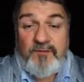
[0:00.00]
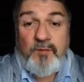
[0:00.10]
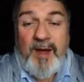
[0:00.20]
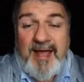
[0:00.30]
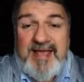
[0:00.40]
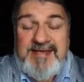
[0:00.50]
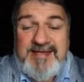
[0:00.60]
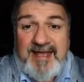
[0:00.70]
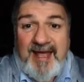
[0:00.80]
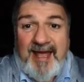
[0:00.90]
Why is
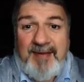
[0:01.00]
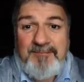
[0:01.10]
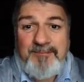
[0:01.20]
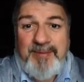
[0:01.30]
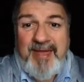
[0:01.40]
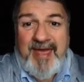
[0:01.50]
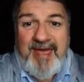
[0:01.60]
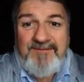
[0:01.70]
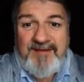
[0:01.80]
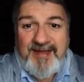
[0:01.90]
it I'm
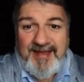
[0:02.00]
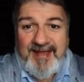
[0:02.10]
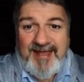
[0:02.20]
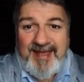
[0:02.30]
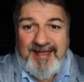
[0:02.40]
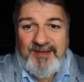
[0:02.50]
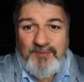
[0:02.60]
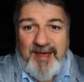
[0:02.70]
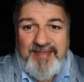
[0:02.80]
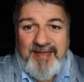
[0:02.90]
behaving in the
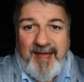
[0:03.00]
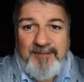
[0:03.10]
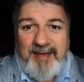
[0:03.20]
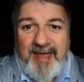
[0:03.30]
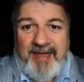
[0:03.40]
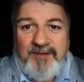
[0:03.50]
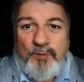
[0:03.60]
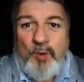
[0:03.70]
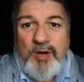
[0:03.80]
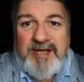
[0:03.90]
way that I'm
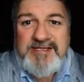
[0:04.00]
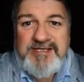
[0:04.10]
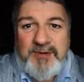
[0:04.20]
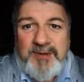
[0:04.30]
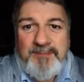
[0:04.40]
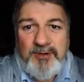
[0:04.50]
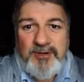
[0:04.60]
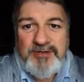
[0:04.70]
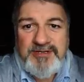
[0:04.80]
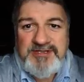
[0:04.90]
behaving? What is so
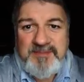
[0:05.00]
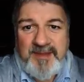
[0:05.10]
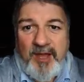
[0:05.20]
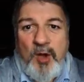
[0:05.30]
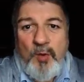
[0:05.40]
important to me?